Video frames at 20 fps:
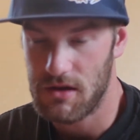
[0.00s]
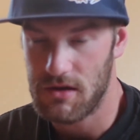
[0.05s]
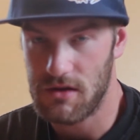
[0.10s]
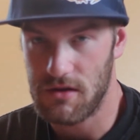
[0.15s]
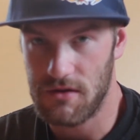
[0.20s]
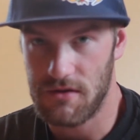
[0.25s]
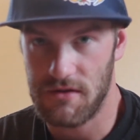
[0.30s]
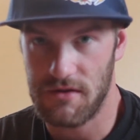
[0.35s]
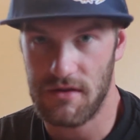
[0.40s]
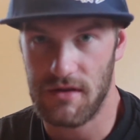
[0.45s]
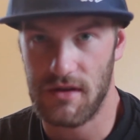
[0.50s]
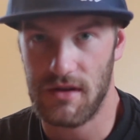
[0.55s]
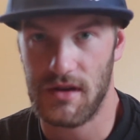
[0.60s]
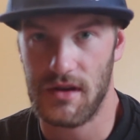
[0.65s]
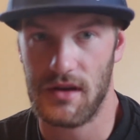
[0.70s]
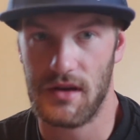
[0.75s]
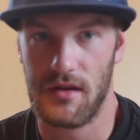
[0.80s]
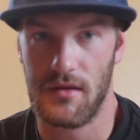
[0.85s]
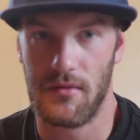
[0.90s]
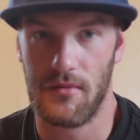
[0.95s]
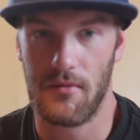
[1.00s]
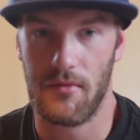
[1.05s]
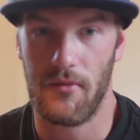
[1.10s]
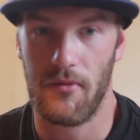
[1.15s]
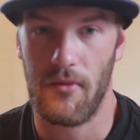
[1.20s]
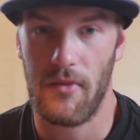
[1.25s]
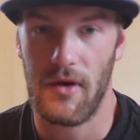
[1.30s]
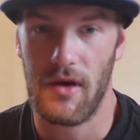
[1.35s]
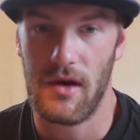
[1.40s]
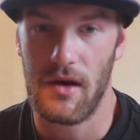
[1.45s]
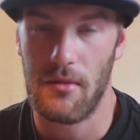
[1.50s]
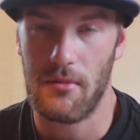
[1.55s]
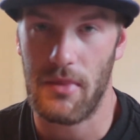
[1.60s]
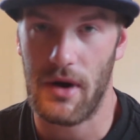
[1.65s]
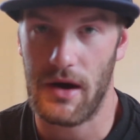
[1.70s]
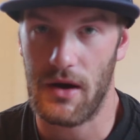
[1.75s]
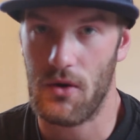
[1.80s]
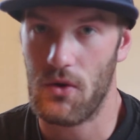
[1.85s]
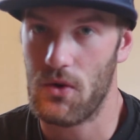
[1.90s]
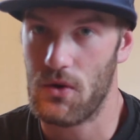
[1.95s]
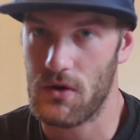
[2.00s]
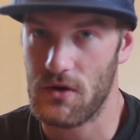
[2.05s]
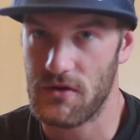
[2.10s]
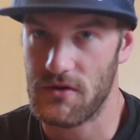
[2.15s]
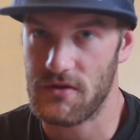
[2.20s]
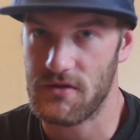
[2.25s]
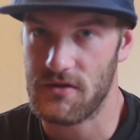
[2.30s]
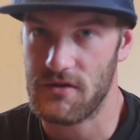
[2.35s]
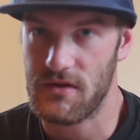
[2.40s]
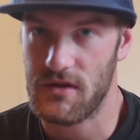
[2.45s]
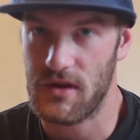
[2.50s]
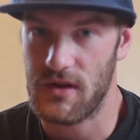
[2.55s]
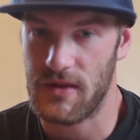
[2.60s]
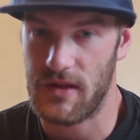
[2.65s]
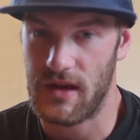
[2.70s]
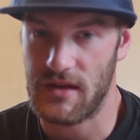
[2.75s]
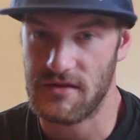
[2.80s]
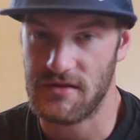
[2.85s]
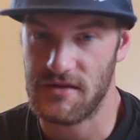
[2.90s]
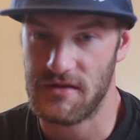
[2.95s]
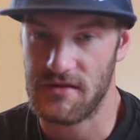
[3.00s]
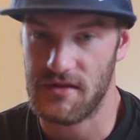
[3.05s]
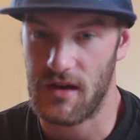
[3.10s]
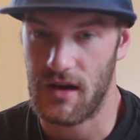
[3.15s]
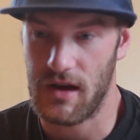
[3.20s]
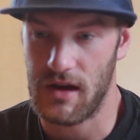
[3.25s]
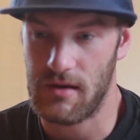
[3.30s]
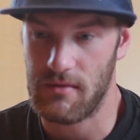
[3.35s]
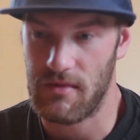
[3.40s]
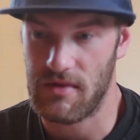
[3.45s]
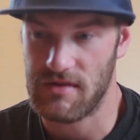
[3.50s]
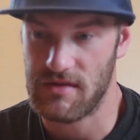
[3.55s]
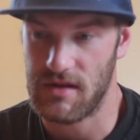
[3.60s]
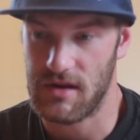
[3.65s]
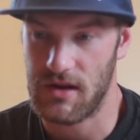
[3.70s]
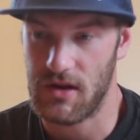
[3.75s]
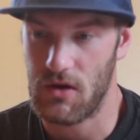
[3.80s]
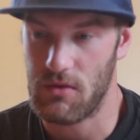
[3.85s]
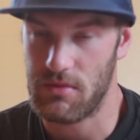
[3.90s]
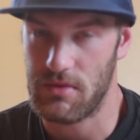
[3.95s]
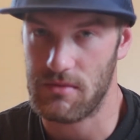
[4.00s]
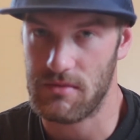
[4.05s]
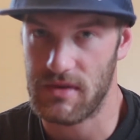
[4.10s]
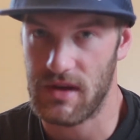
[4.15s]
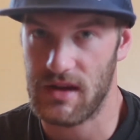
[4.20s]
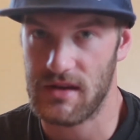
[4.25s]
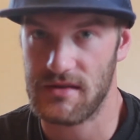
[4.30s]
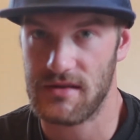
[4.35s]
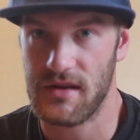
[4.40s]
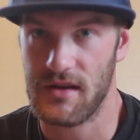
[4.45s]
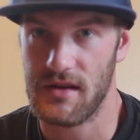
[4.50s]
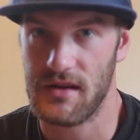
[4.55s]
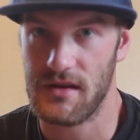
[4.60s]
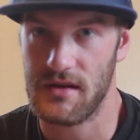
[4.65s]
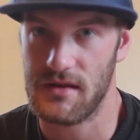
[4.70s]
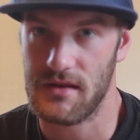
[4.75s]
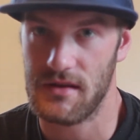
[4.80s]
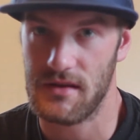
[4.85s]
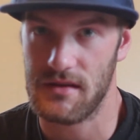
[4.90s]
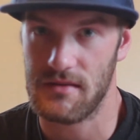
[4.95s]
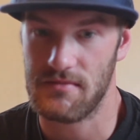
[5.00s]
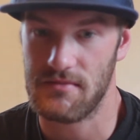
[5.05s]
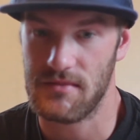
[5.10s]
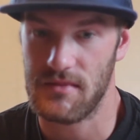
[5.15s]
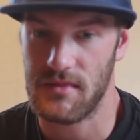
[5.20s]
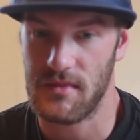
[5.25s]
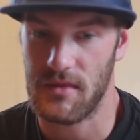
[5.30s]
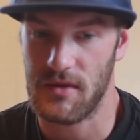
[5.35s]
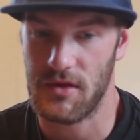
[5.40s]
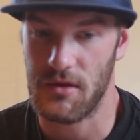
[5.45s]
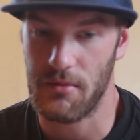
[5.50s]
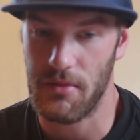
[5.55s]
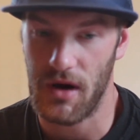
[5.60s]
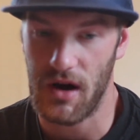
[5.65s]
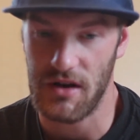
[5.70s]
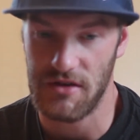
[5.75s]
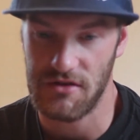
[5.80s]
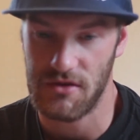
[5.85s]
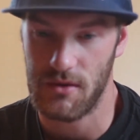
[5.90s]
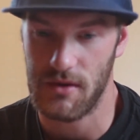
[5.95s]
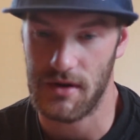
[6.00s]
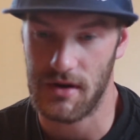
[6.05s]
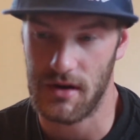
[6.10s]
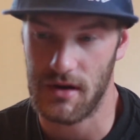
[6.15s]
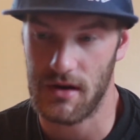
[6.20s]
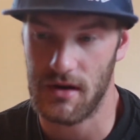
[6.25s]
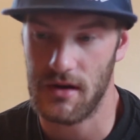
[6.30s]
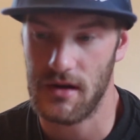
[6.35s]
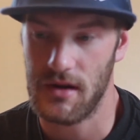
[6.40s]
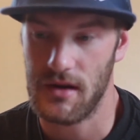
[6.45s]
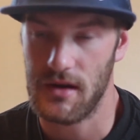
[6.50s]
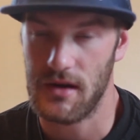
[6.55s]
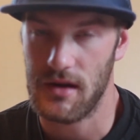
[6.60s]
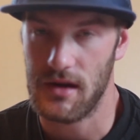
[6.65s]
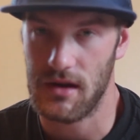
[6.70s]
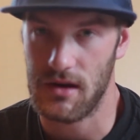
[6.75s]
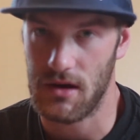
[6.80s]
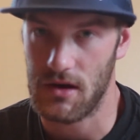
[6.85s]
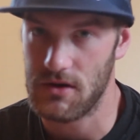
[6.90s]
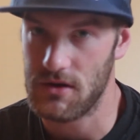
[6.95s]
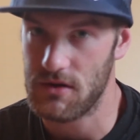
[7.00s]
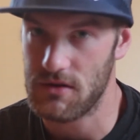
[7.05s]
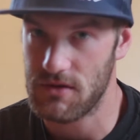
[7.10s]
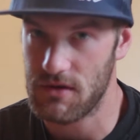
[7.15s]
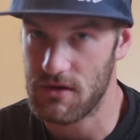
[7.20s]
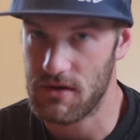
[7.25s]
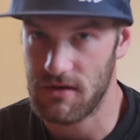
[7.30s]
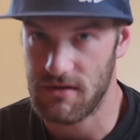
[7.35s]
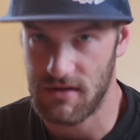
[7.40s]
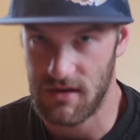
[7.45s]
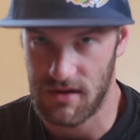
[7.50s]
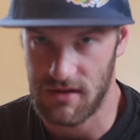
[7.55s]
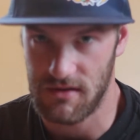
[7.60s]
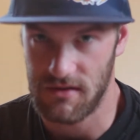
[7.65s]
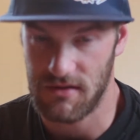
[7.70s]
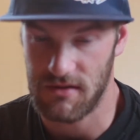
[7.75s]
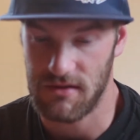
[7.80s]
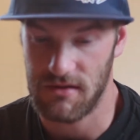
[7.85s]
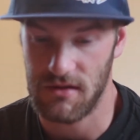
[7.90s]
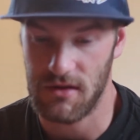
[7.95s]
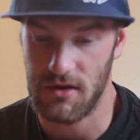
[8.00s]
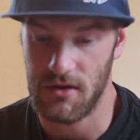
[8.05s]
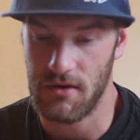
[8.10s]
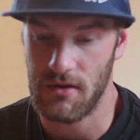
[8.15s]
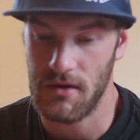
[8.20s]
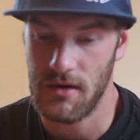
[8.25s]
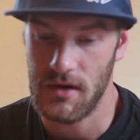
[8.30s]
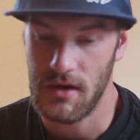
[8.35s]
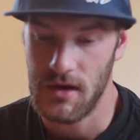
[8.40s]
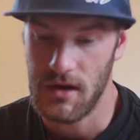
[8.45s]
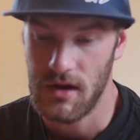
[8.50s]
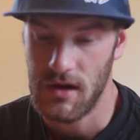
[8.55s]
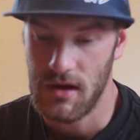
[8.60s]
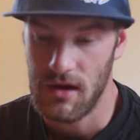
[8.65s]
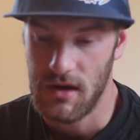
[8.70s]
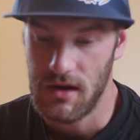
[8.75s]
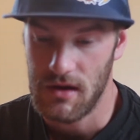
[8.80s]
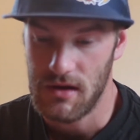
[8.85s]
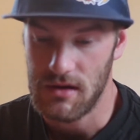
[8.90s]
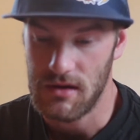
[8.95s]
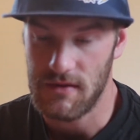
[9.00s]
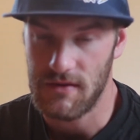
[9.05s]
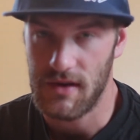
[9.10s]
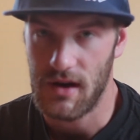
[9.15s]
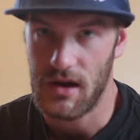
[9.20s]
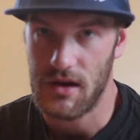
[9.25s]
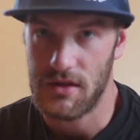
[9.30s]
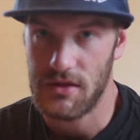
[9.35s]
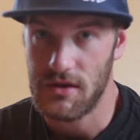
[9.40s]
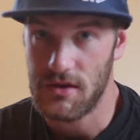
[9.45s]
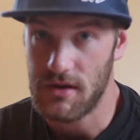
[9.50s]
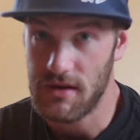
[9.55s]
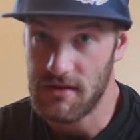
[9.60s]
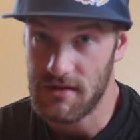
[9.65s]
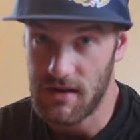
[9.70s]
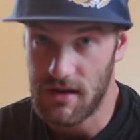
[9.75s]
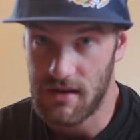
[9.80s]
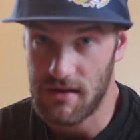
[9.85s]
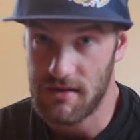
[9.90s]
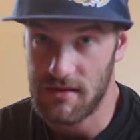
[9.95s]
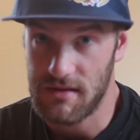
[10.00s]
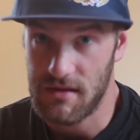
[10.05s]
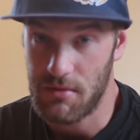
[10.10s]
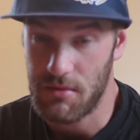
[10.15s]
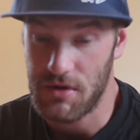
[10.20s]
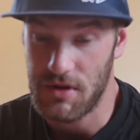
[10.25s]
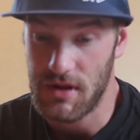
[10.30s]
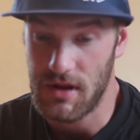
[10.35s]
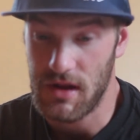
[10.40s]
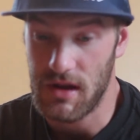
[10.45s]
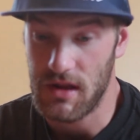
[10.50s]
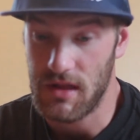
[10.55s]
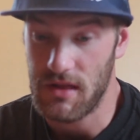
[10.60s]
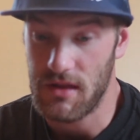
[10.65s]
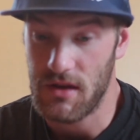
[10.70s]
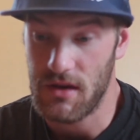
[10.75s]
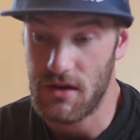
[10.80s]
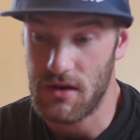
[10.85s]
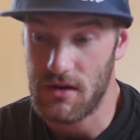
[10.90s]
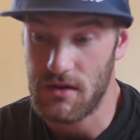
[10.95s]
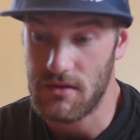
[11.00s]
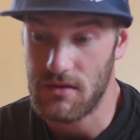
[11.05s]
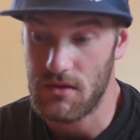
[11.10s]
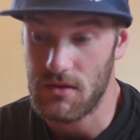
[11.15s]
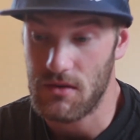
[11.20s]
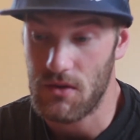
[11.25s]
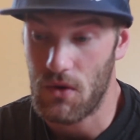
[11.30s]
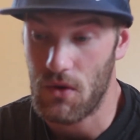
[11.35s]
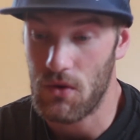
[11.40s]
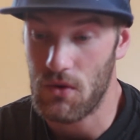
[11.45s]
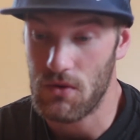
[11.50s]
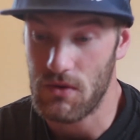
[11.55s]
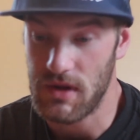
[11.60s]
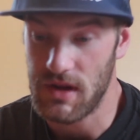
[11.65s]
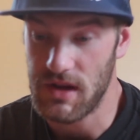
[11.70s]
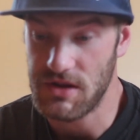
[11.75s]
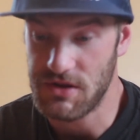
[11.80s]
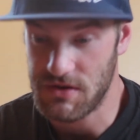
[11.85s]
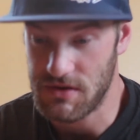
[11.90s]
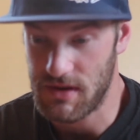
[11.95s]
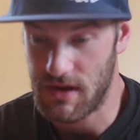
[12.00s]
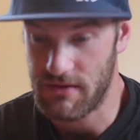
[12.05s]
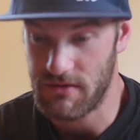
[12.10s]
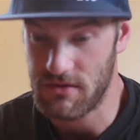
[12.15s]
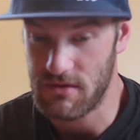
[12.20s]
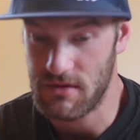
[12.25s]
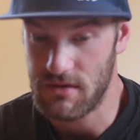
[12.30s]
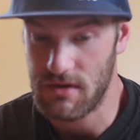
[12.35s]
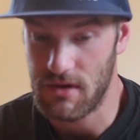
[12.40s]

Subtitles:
you see him buy a horse, and that's just the item that's going to help him get to the boss quicker in under 30 seconds, you know. You've got 30 seconds to play each level.